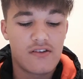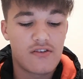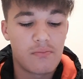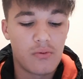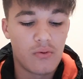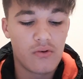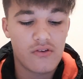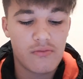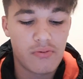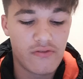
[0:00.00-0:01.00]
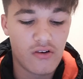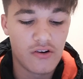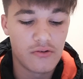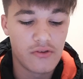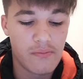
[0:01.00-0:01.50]
sports
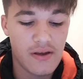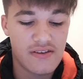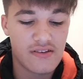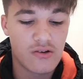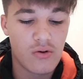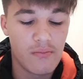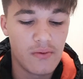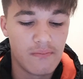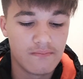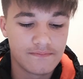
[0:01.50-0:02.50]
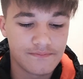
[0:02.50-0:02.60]
provide all the best equipment.